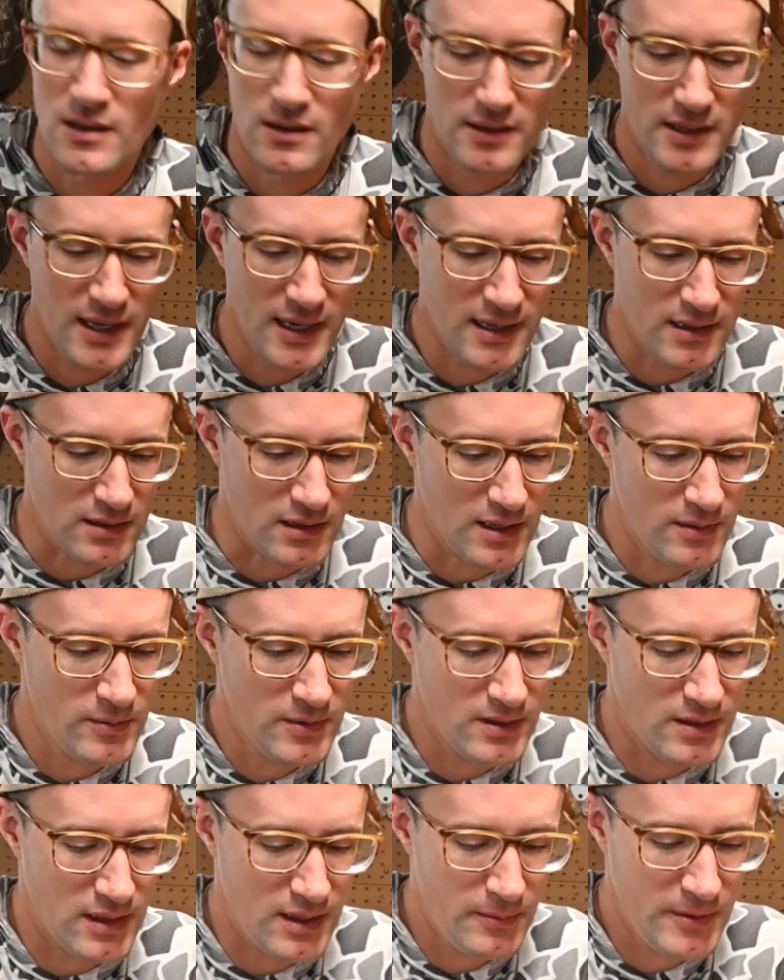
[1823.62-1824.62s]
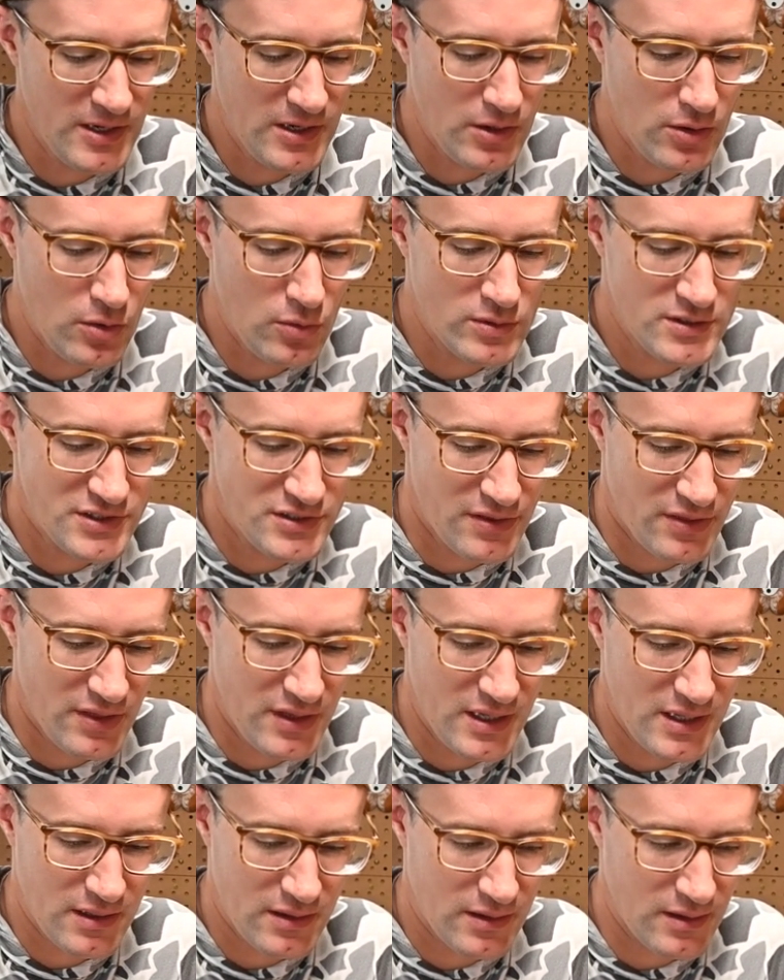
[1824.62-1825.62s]
yeah, let me know what you
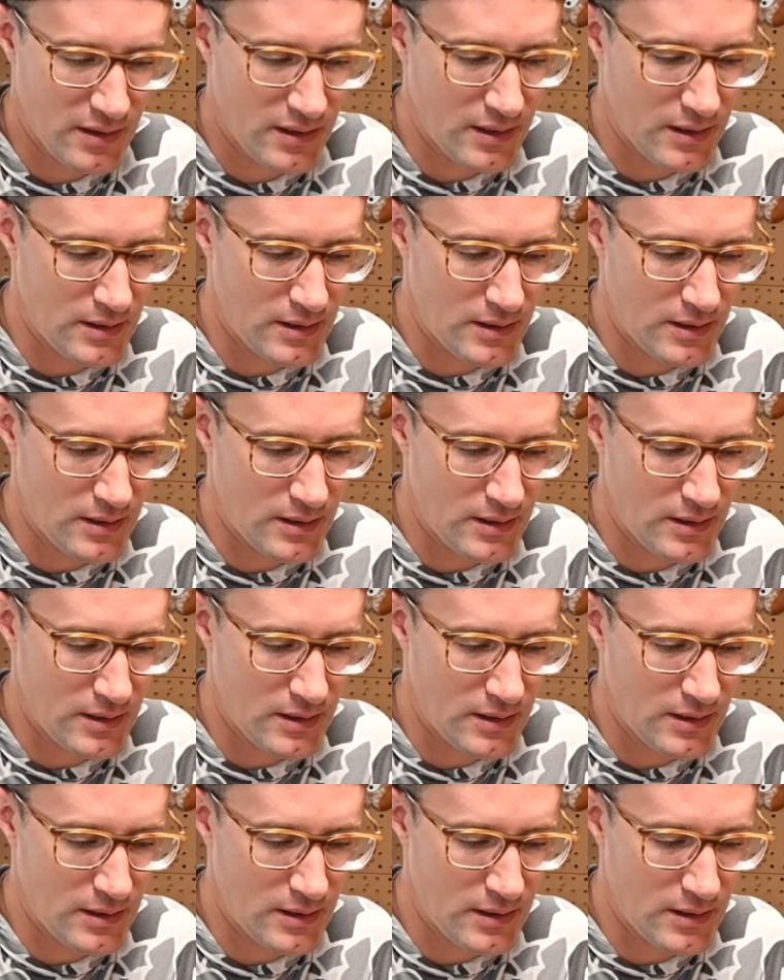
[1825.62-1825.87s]
think.